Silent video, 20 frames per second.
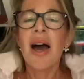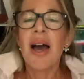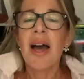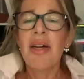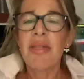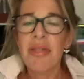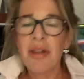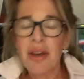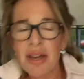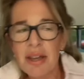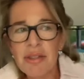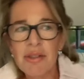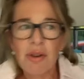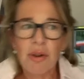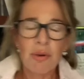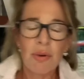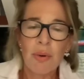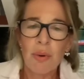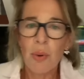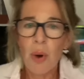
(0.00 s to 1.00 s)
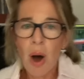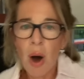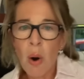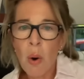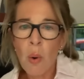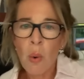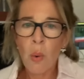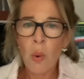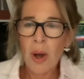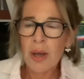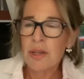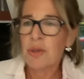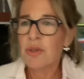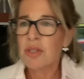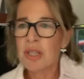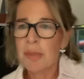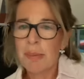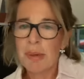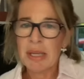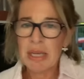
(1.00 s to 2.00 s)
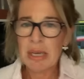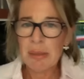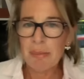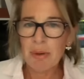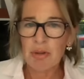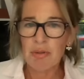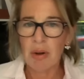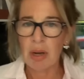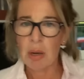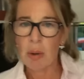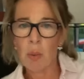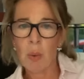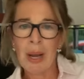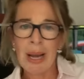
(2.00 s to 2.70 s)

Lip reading: Is that he's gone all, oh, I used to be an immigrant.